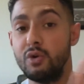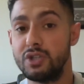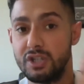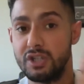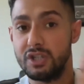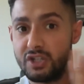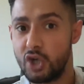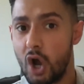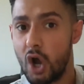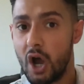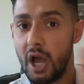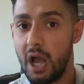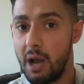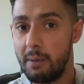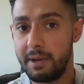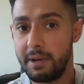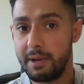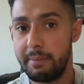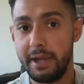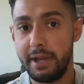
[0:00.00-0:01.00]
to tie it up
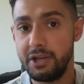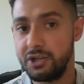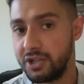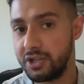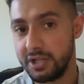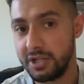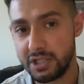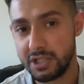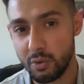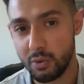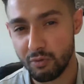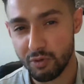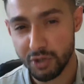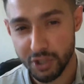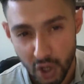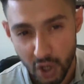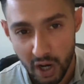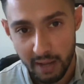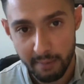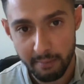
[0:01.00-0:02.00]
in a pension until
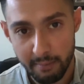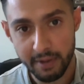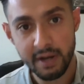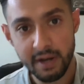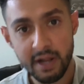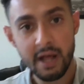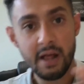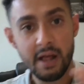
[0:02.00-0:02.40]
retirement,